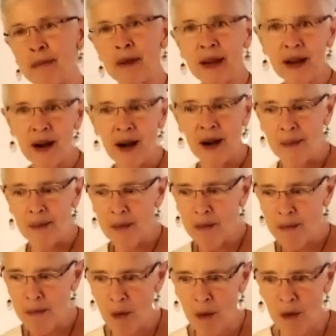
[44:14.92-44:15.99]
become
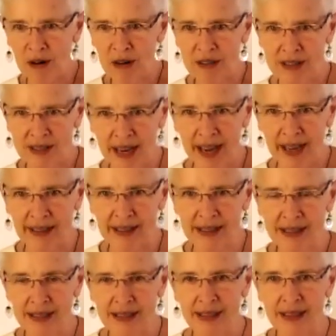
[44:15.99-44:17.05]
more
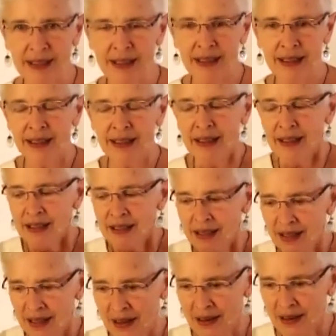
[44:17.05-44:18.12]
dense.
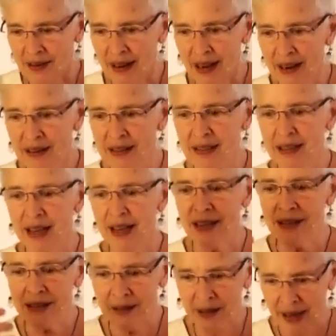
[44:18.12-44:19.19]
So the creator
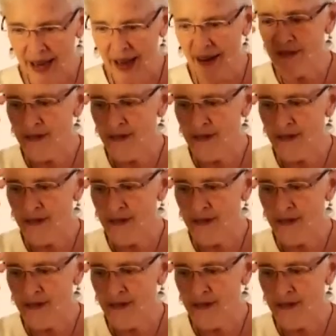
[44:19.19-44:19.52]
says, okay,